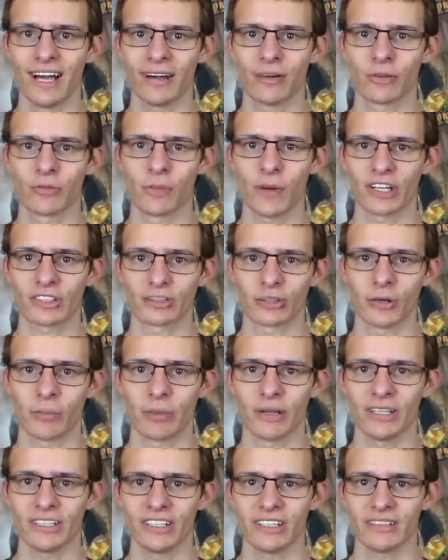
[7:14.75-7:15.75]
I respect your
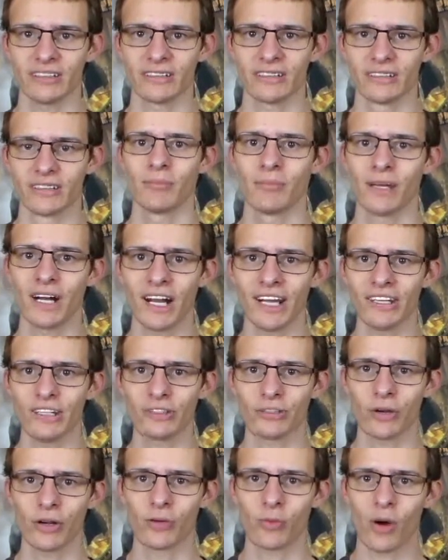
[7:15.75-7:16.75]
opinion. But I
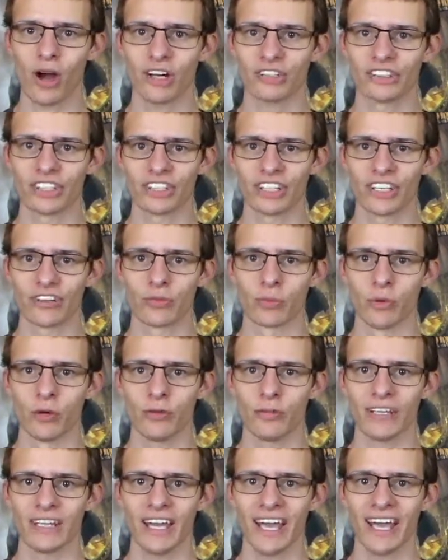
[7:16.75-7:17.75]
enjoyed watching this
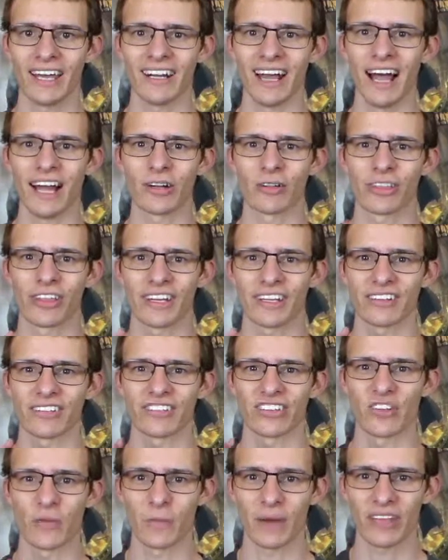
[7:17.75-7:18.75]
movie, and I don't think
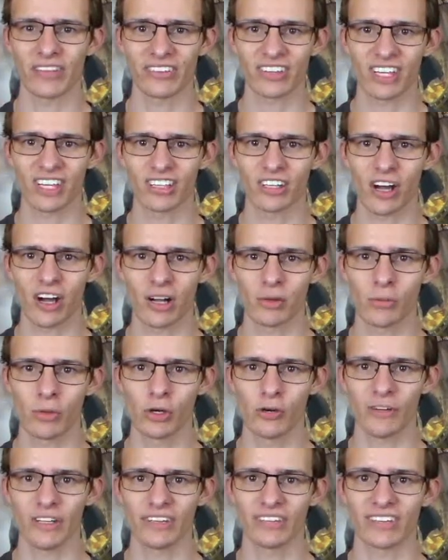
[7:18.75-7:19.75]
it's the best King Kong
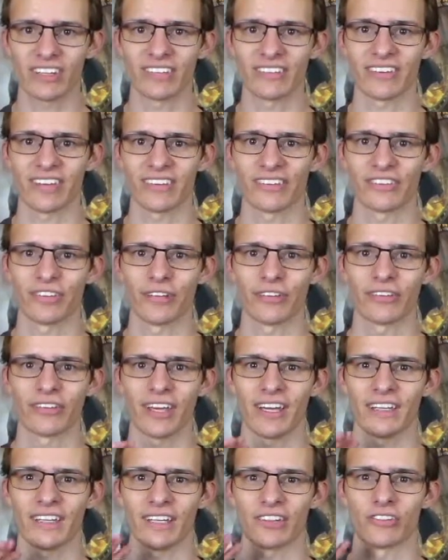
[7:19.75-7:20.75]
movie since I still
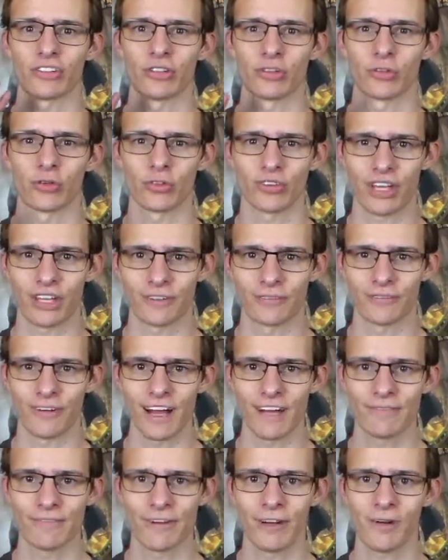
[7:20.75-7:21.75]
say that's the
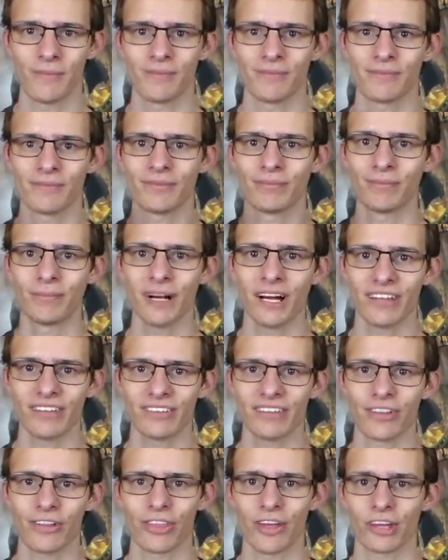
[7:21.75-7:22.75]
2005 film, but I
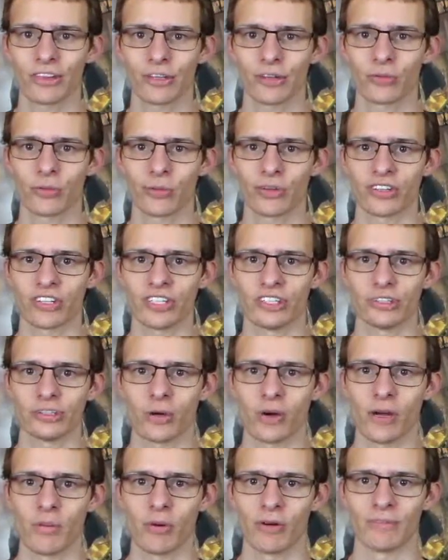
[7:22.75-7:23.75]
still thought this was an
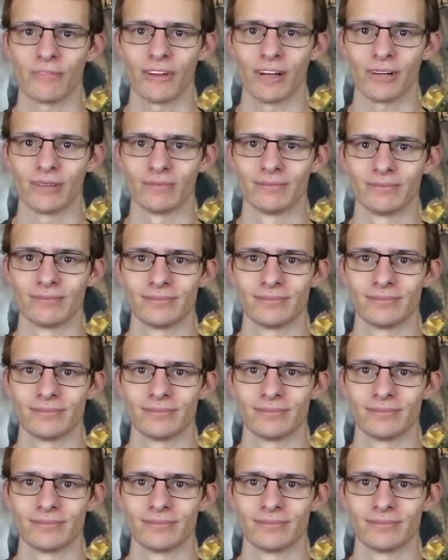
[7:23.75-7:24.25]
enjoyable film.